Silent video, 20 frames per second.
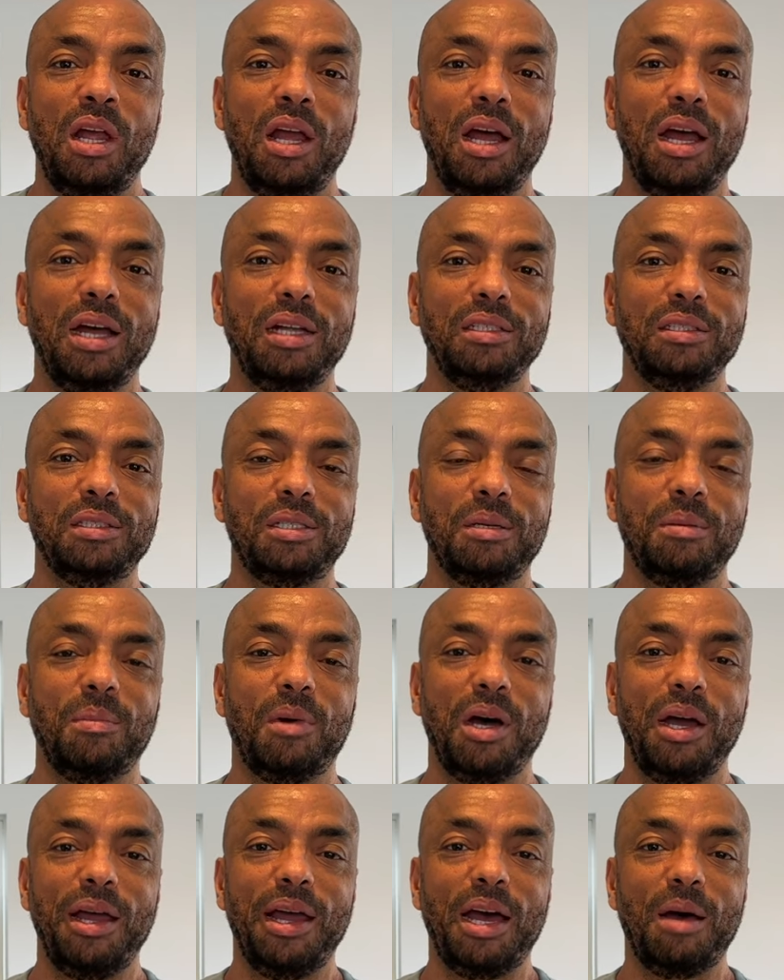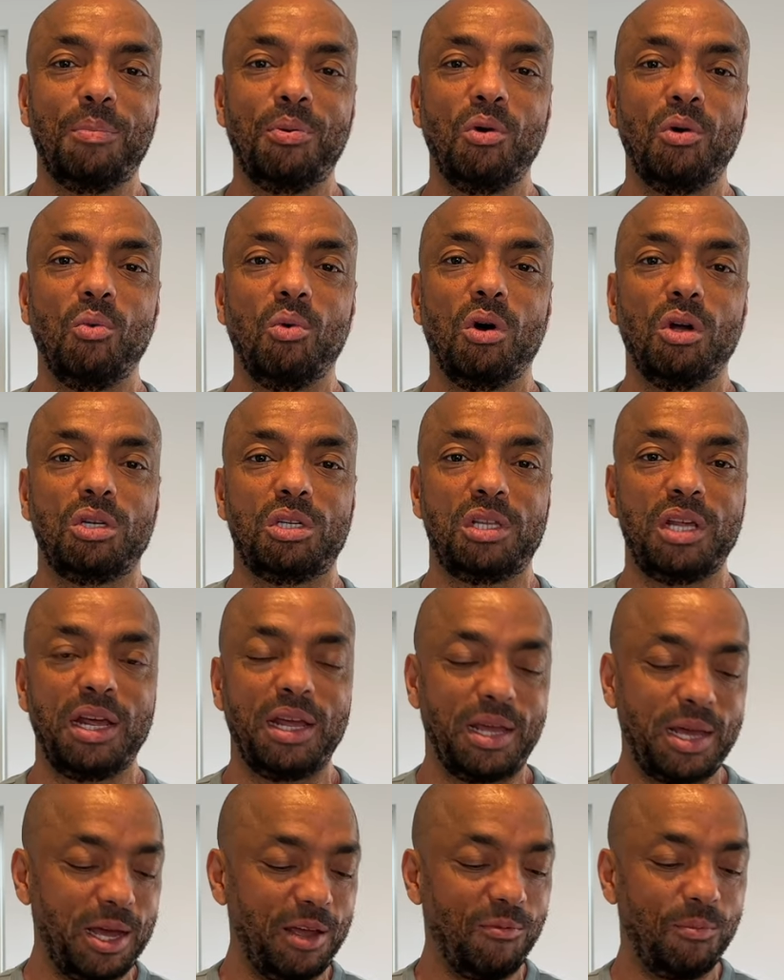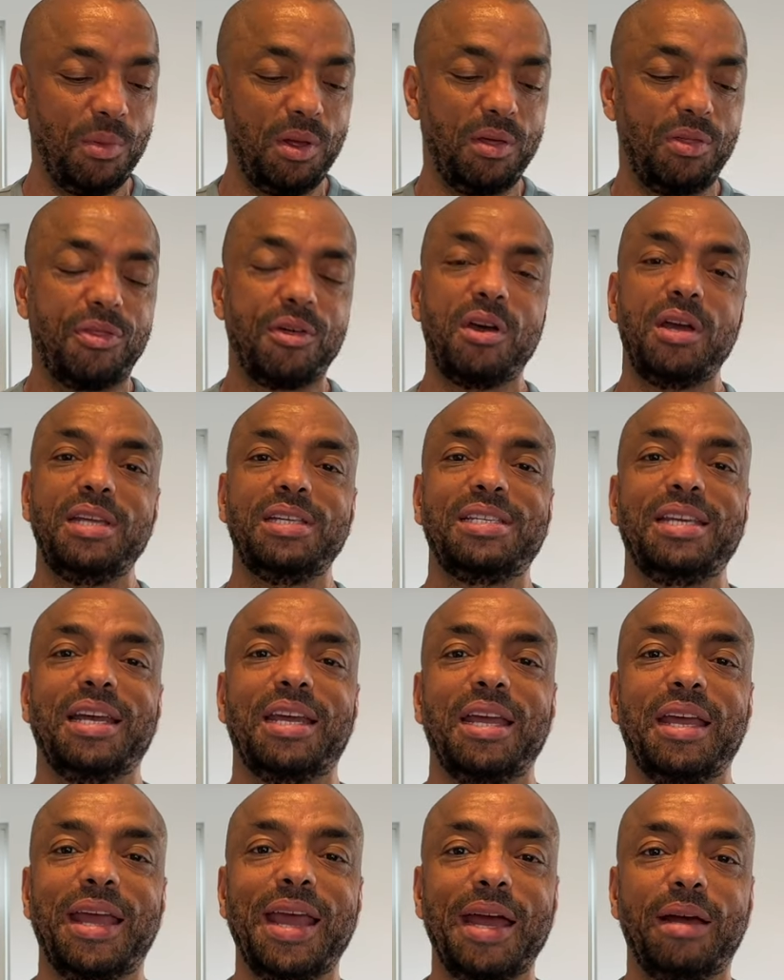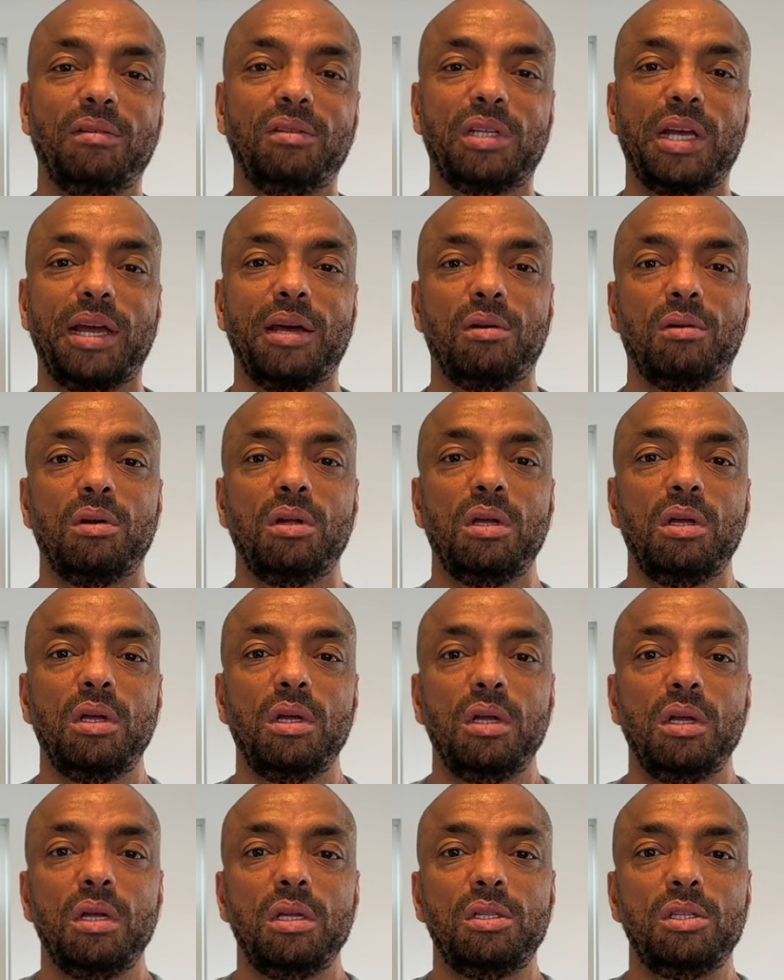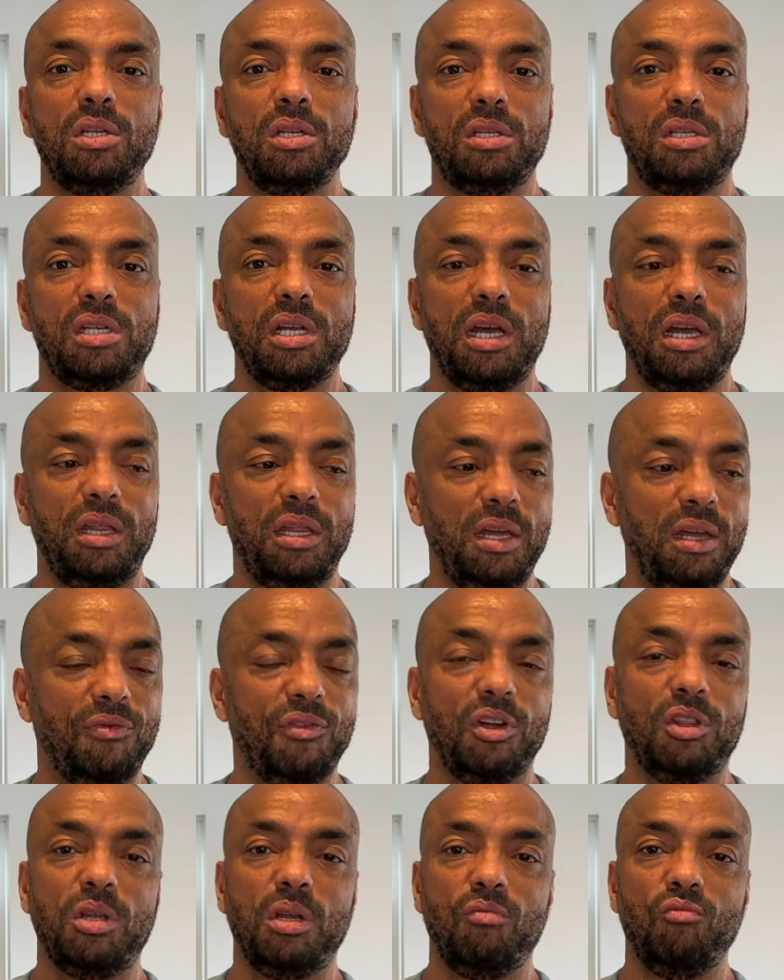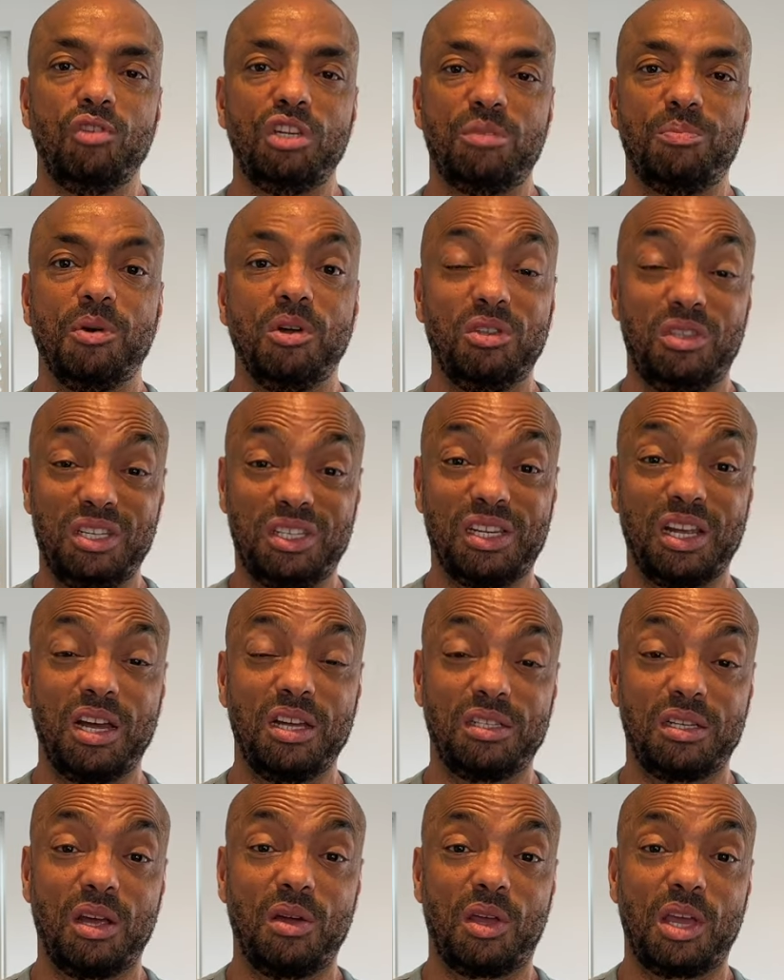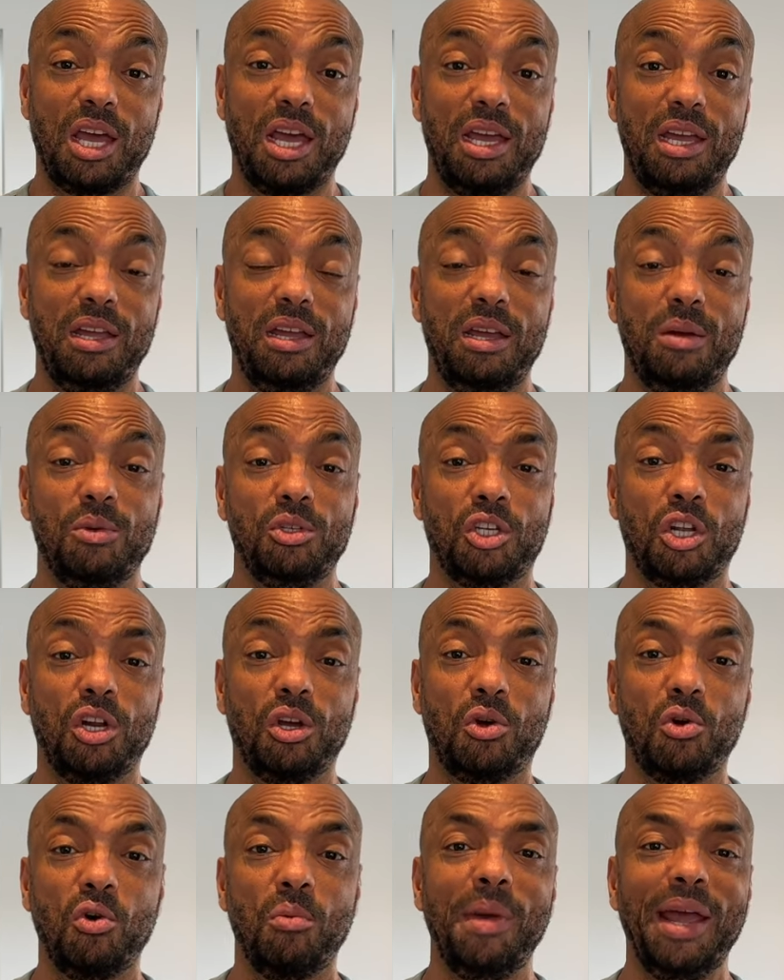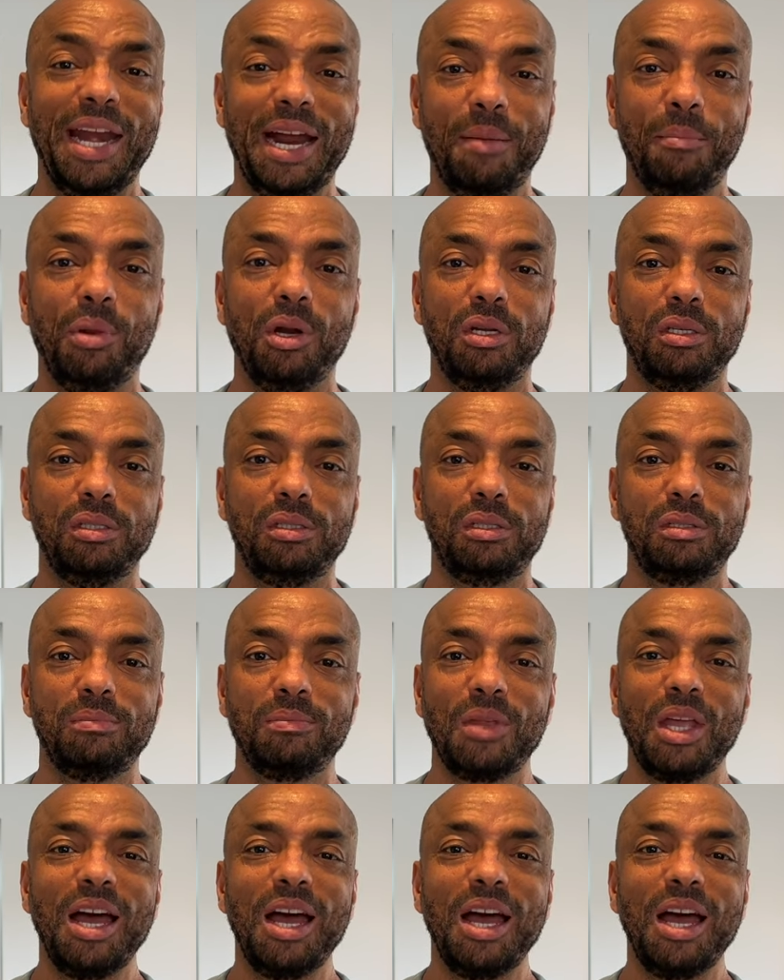And my Apple Watch then gave me a 30 second countdown to say that if I didn't respond to sales, okay, it was going to call me an ambulance.